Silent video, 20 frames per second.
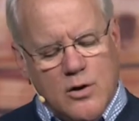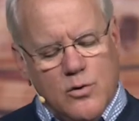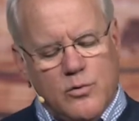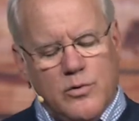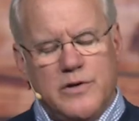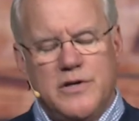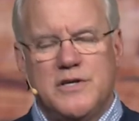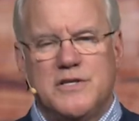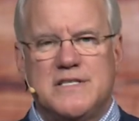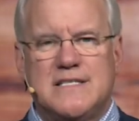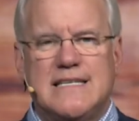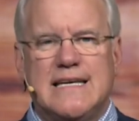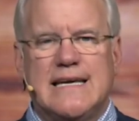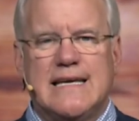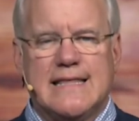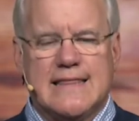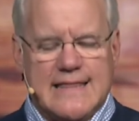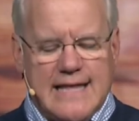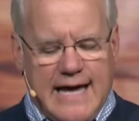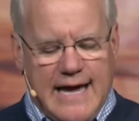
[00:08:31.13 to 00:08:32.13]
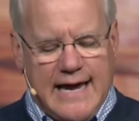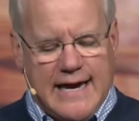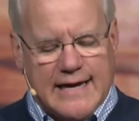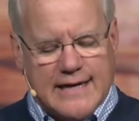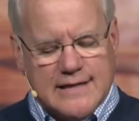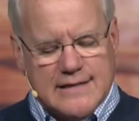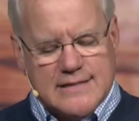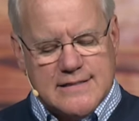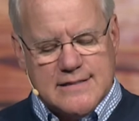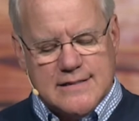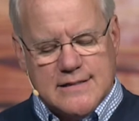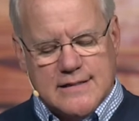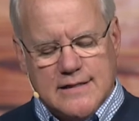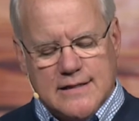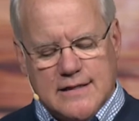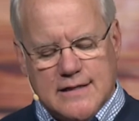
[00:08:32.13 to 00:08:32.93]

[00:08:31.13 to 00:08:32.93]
Well, you sing thanks.